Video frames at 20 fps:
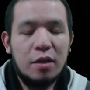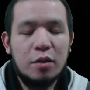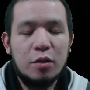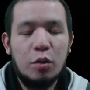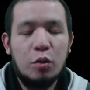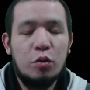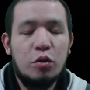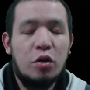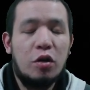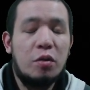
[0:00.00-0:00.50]

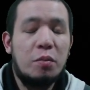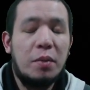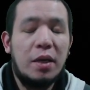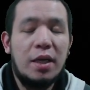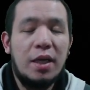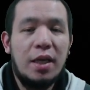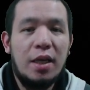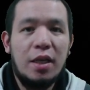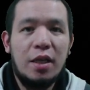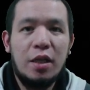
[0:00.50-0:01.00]
So
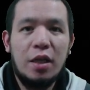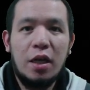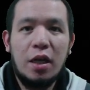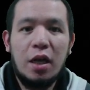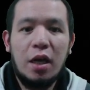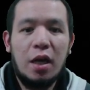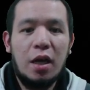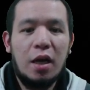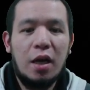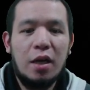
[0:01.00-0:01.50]
normally
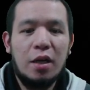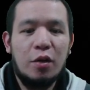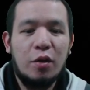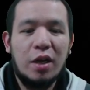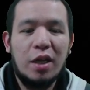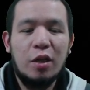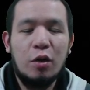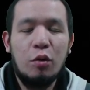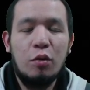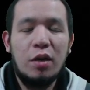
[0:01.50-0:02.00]
you
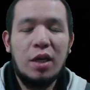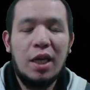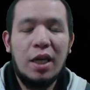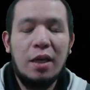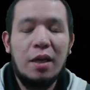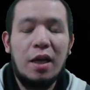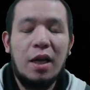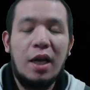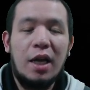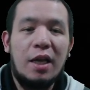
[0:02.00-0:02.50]
can only